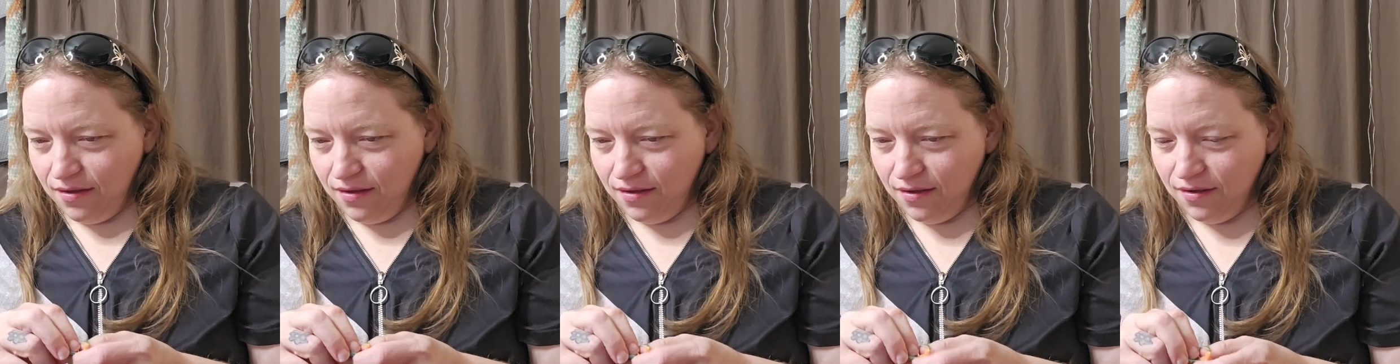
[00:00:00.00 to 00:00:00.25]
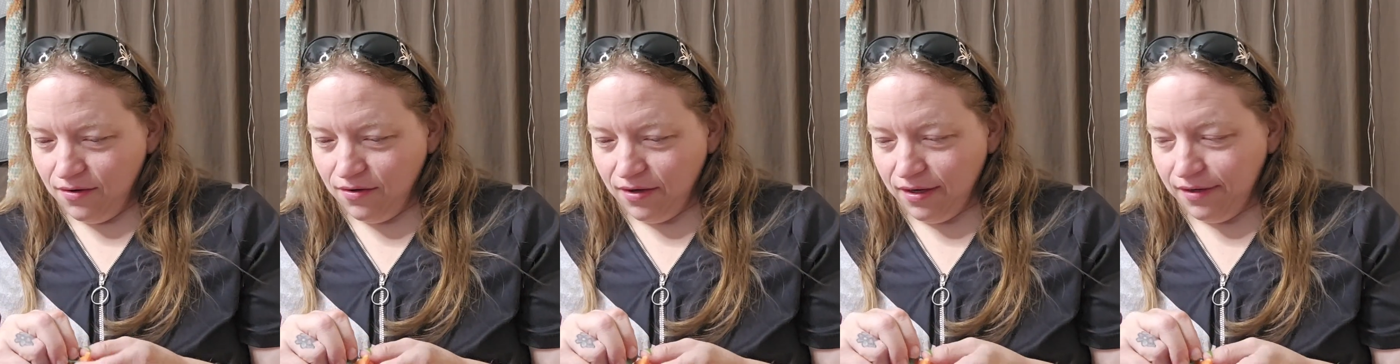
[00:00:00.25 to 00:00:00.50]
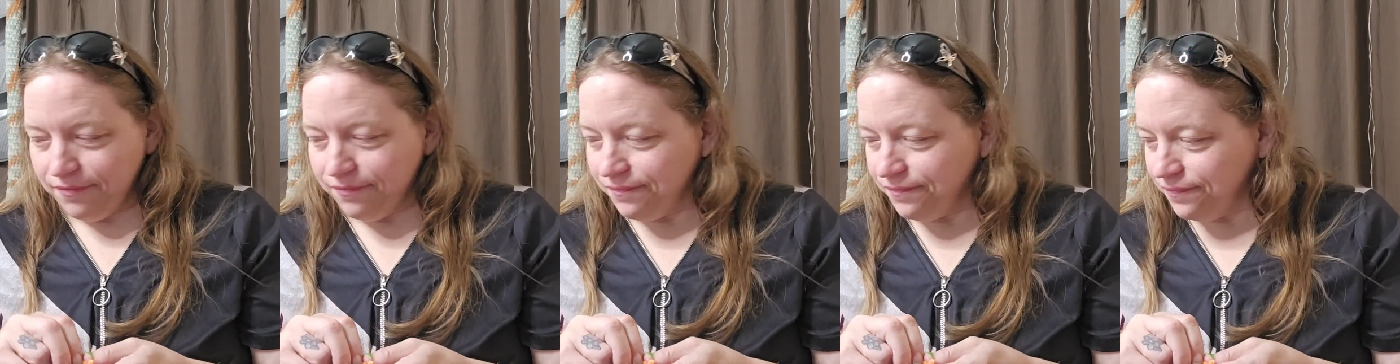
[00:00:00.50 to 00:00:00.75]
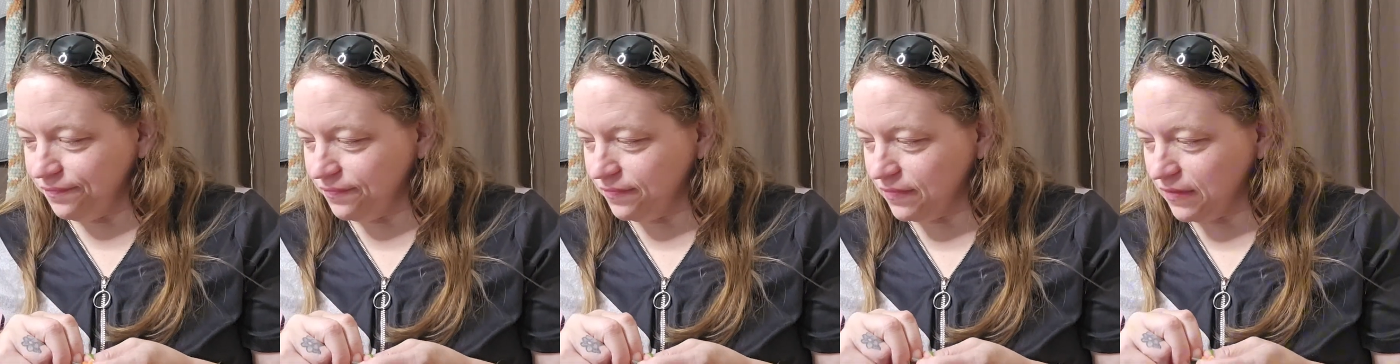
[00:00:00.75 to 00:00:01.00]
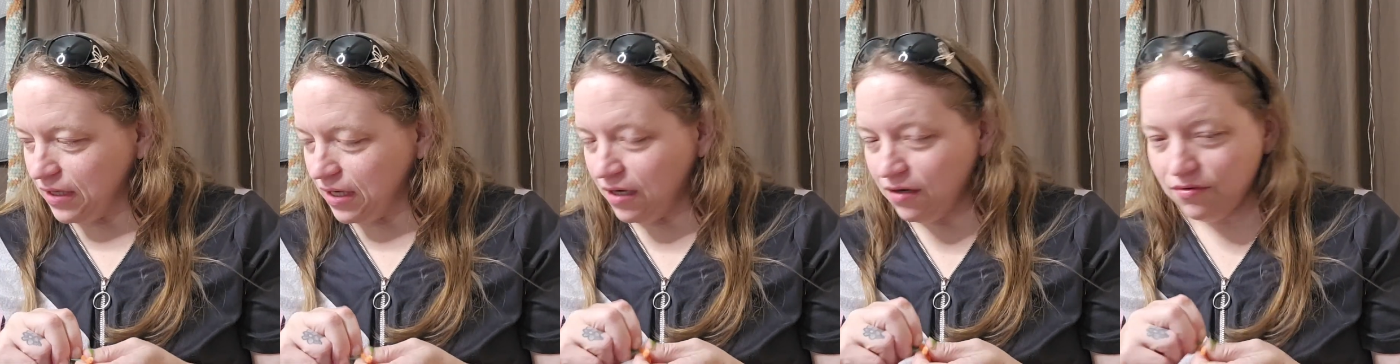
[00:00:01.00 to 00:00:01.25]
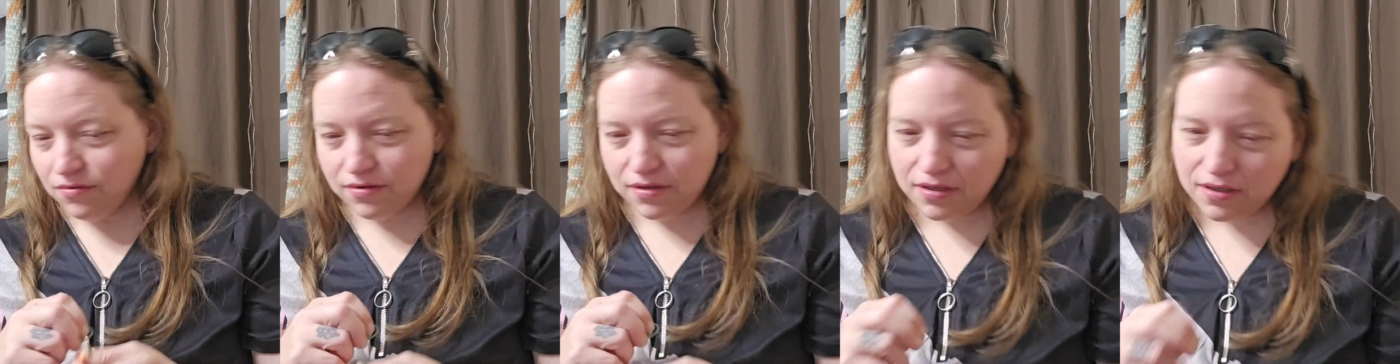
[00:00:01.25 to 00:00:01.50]
Okay, I
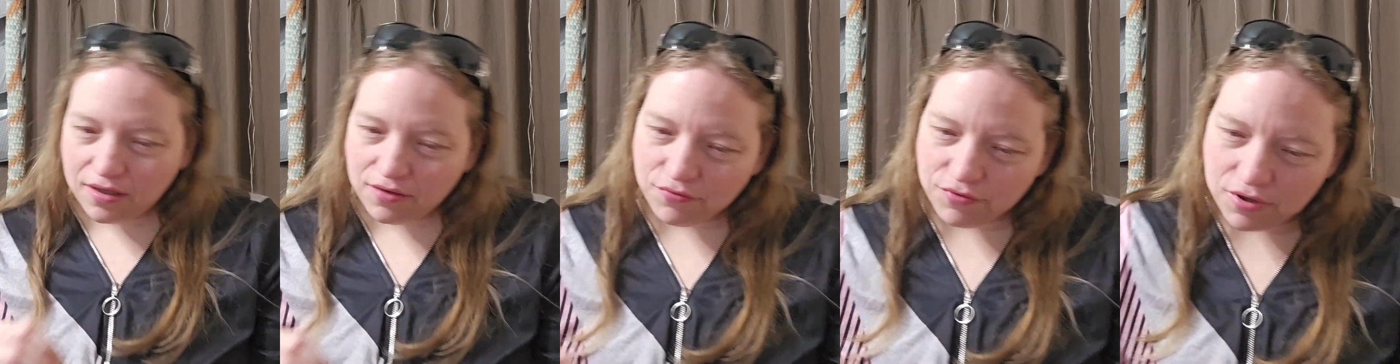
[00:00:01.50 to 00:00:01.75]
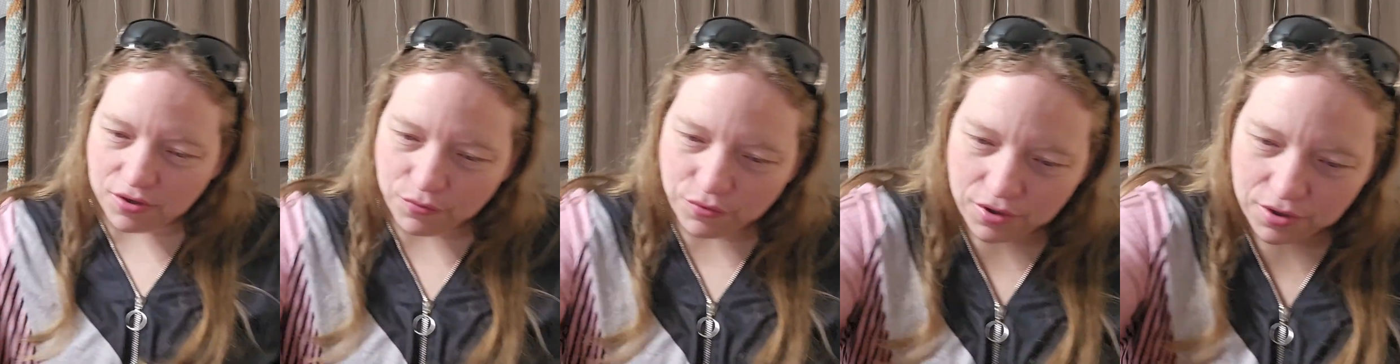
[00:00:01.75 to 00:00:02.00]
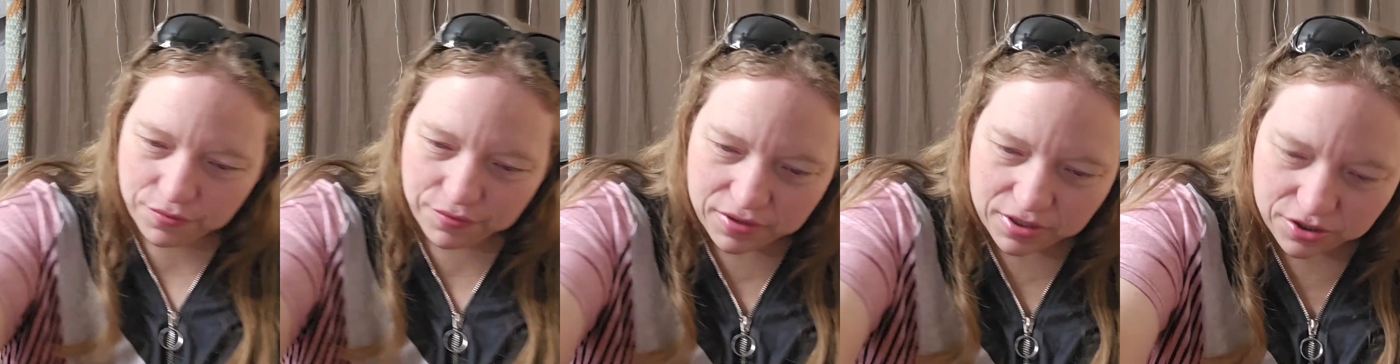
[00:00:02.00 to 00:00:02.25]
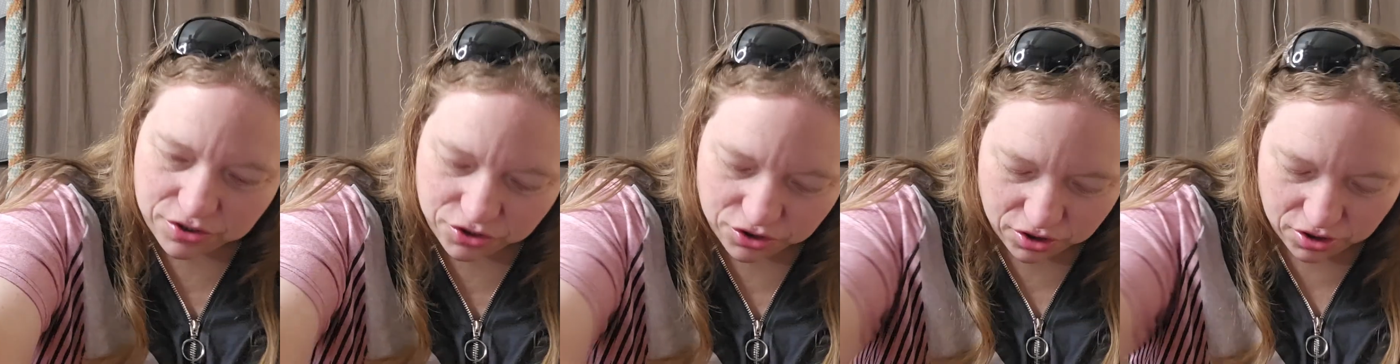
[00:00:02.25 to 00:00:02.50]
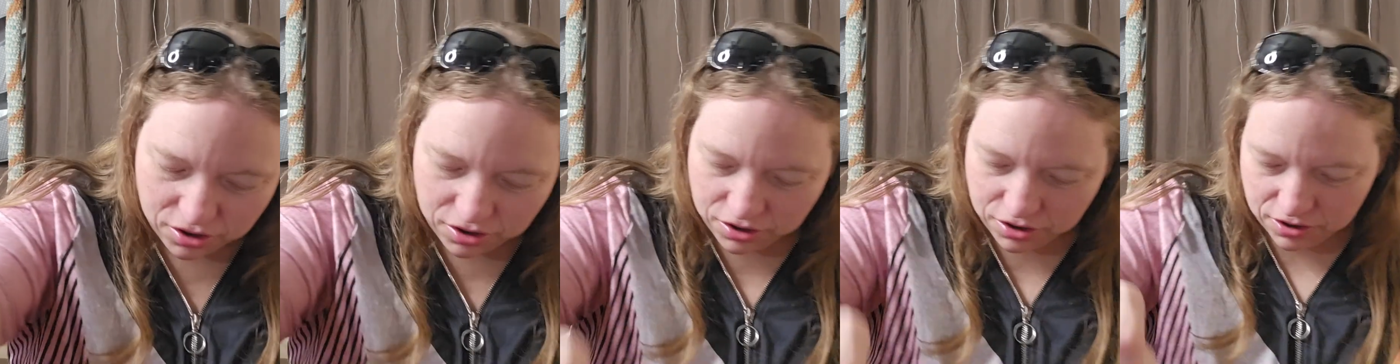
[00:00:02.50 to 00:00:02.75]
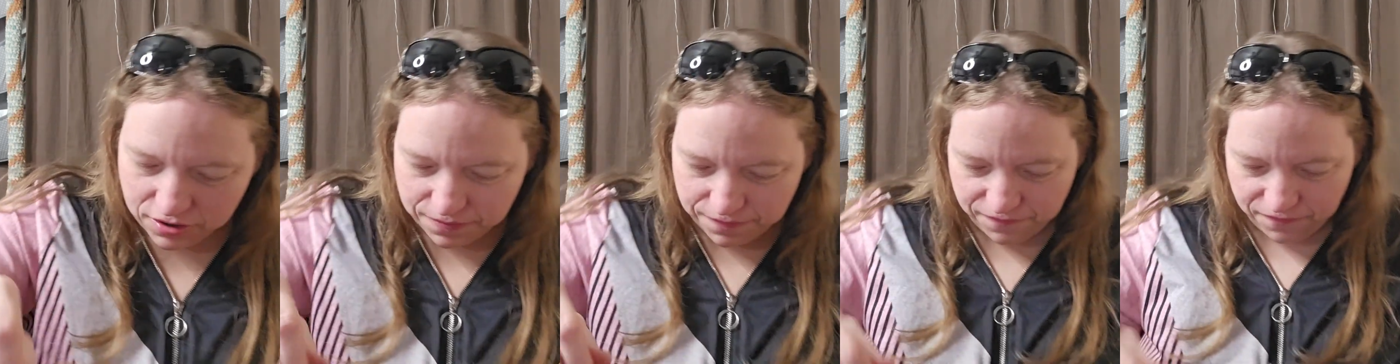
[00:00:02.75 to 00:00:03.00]
don't think I want to work with this yarn
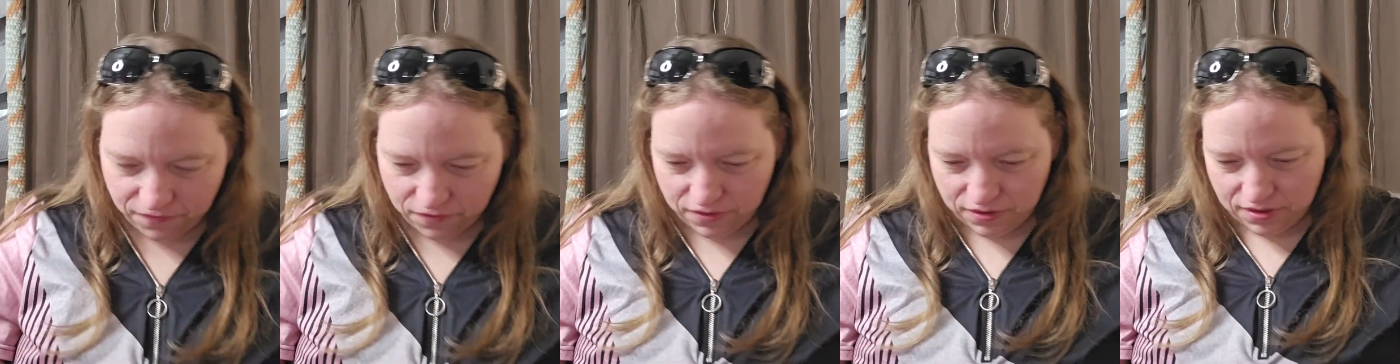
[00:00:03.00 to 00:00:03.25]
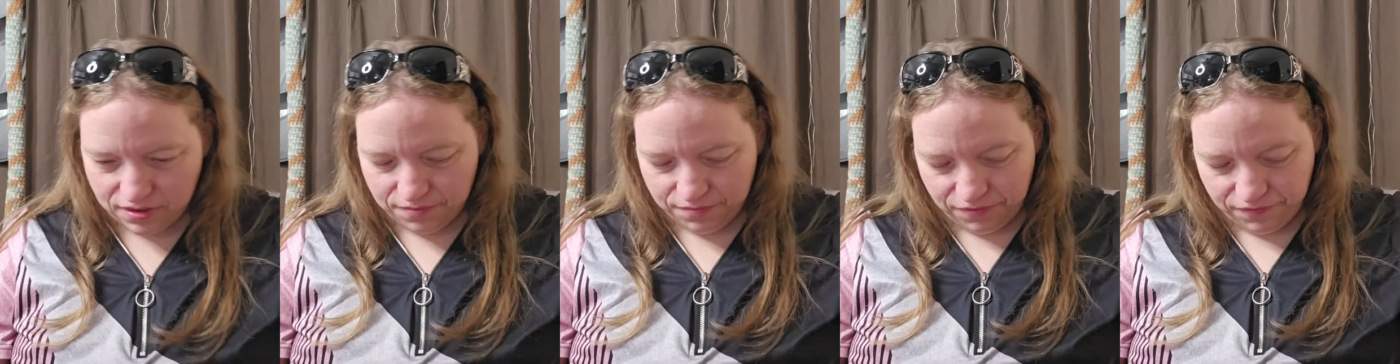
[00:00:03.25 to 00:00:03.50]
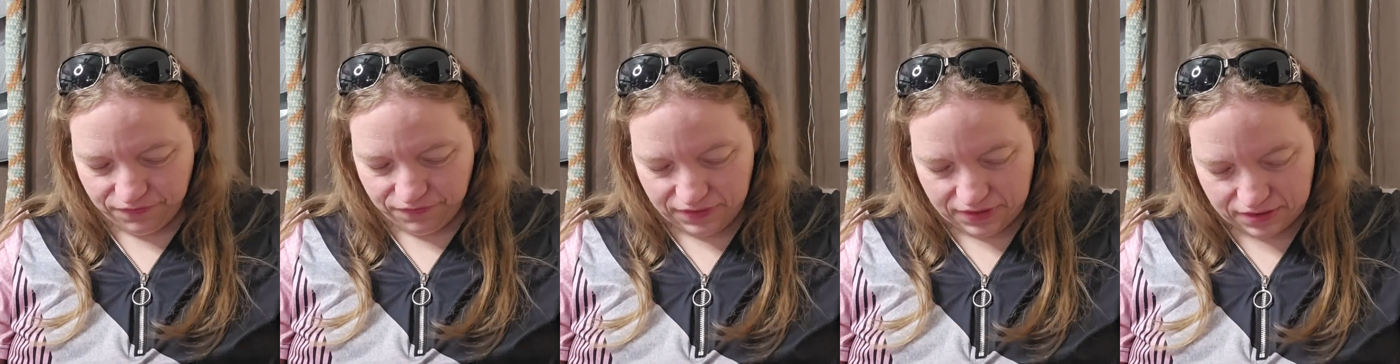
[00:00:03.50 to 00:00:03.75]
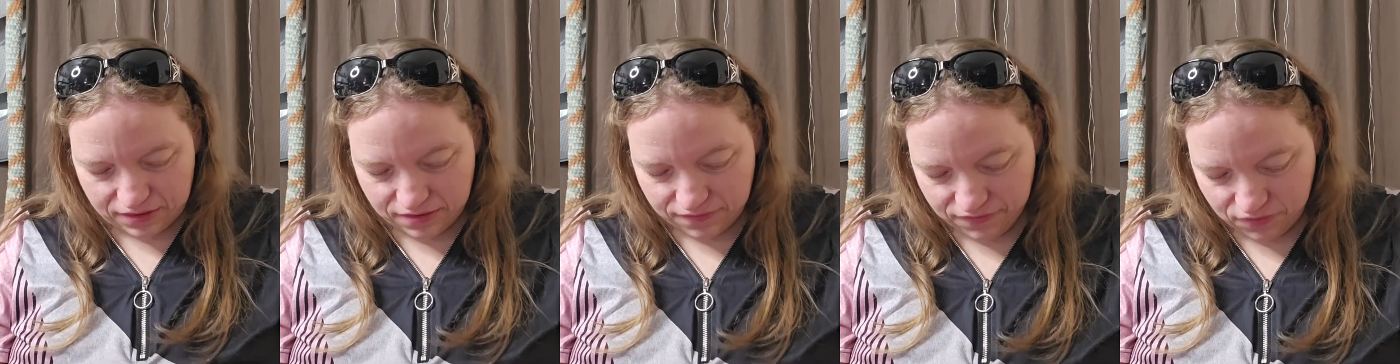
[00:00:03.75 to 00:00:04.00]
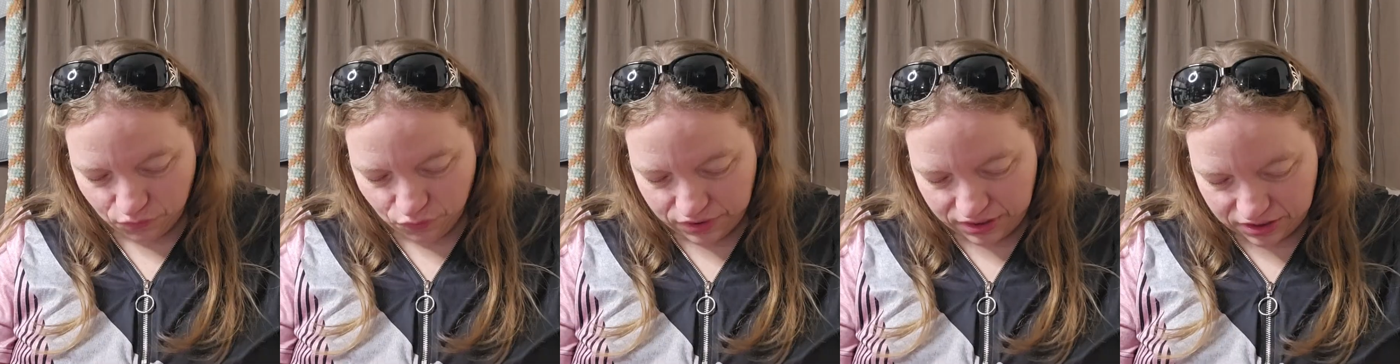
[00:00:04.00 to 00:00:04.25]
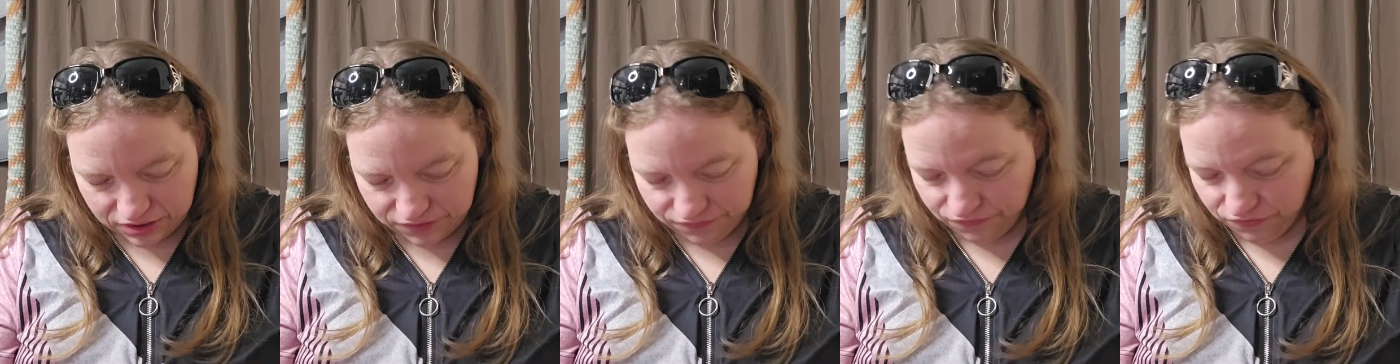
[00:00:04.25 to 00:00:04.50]
just for the simple fact of the way
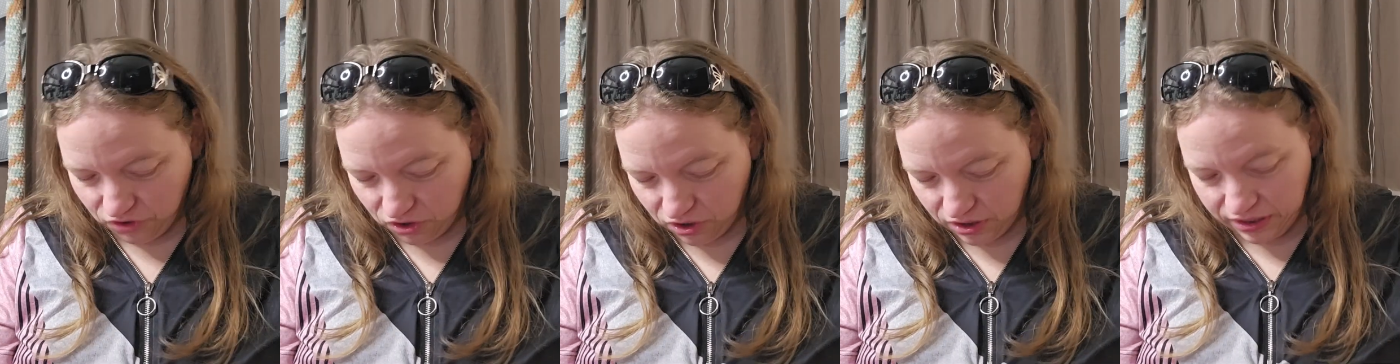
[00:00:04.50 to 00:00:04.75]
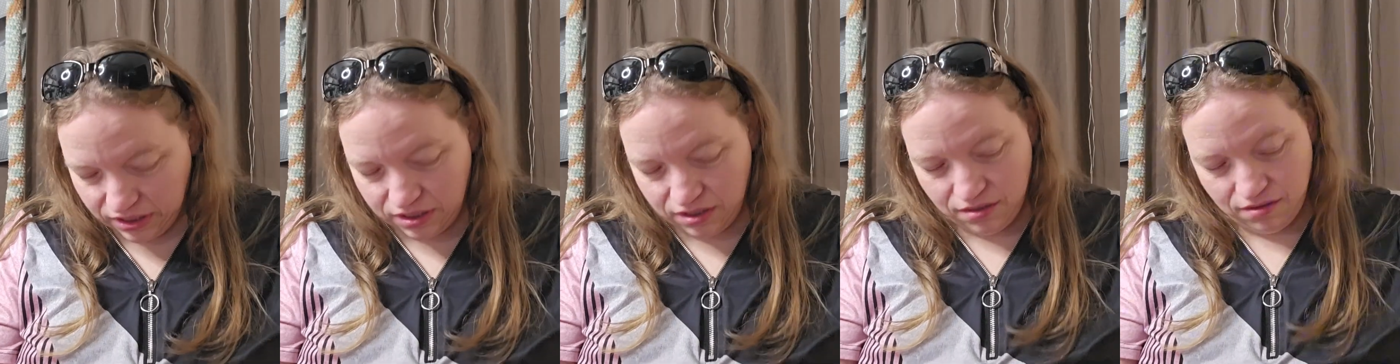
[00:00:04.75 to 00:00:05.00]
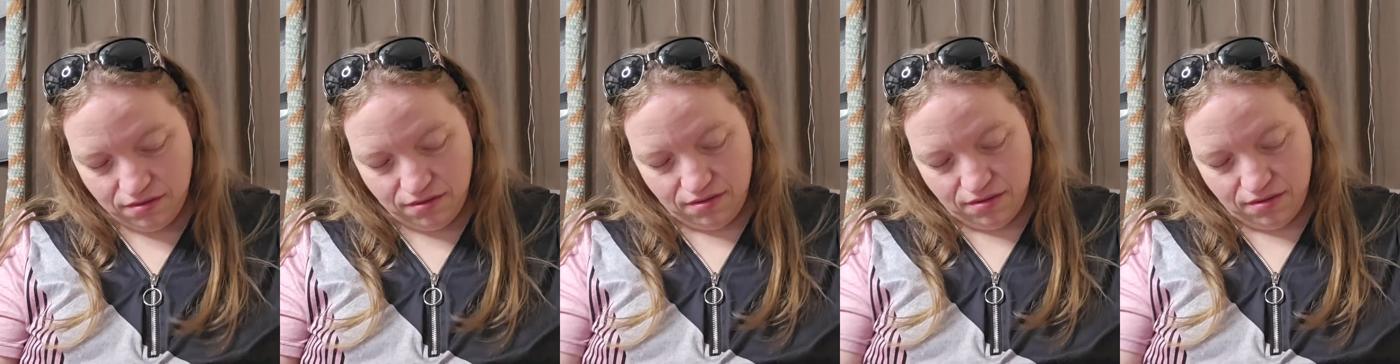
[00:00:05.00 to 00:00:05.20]
it's frogging.